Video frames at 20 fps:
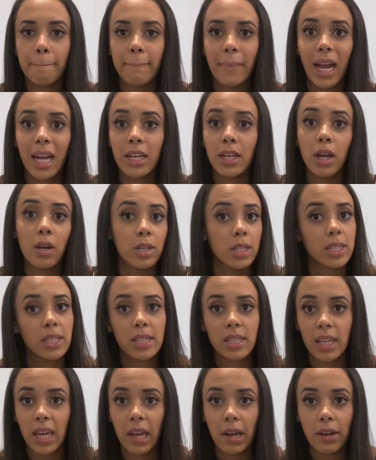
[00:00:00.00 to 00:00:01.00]
I know it's
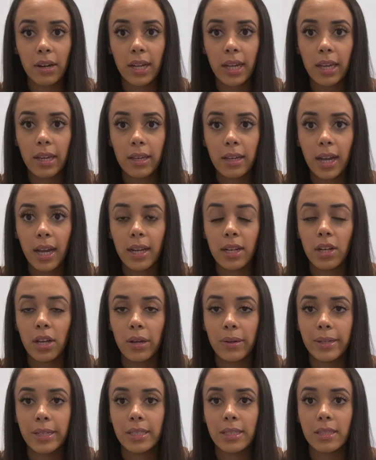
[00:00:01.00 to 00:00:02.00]
scary, I
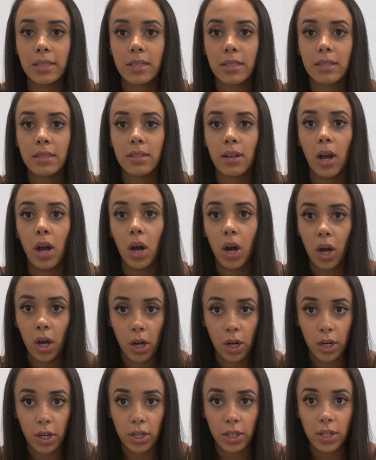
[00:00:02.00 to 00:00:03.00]
know it's
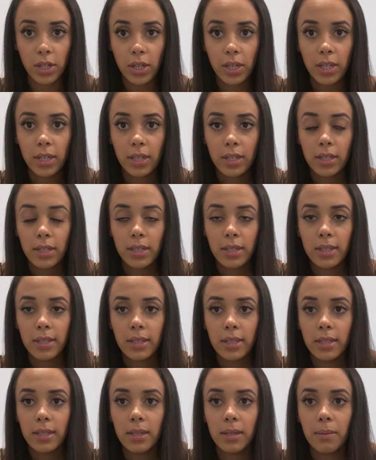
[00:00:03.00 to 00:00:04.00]
hard,
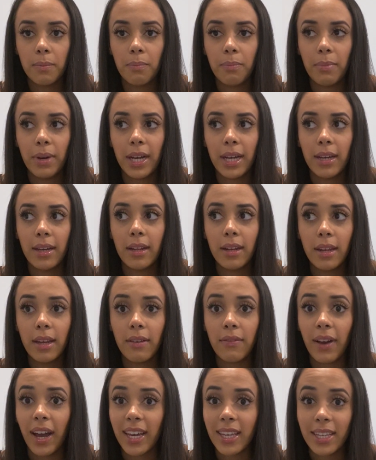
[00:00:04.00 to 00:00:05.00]
but
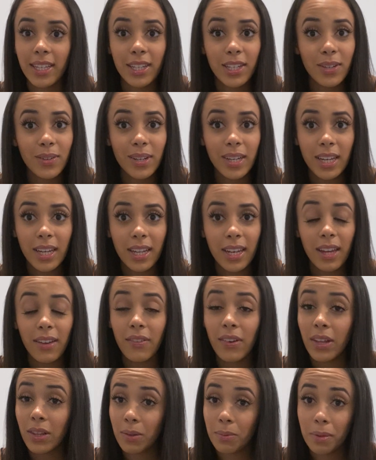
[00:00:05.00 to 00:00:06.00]
if I can do it,
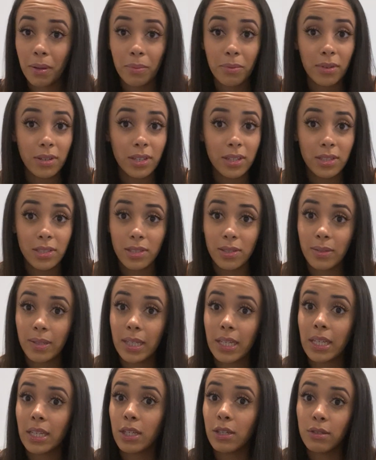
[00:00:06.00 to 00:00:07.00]
if other people can do
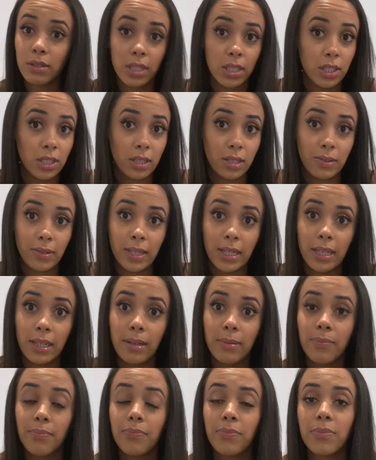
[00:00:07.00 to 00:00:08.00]
it, you can do it.
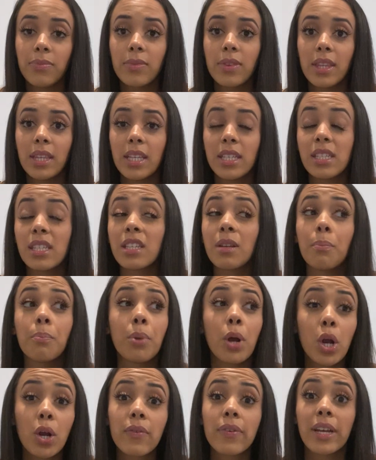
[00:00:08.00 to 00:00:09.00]
This is a
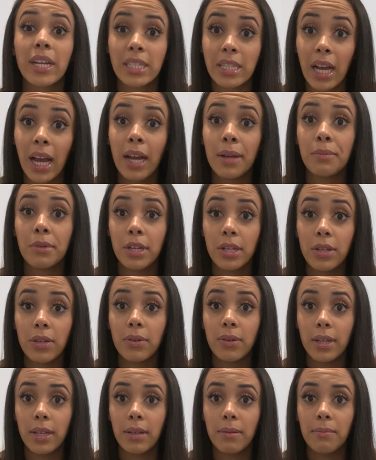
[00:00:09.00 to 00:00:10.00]
perfect time to do
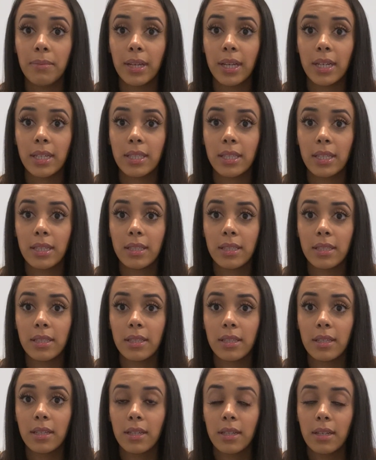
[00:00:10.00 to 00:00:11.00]
it, because it's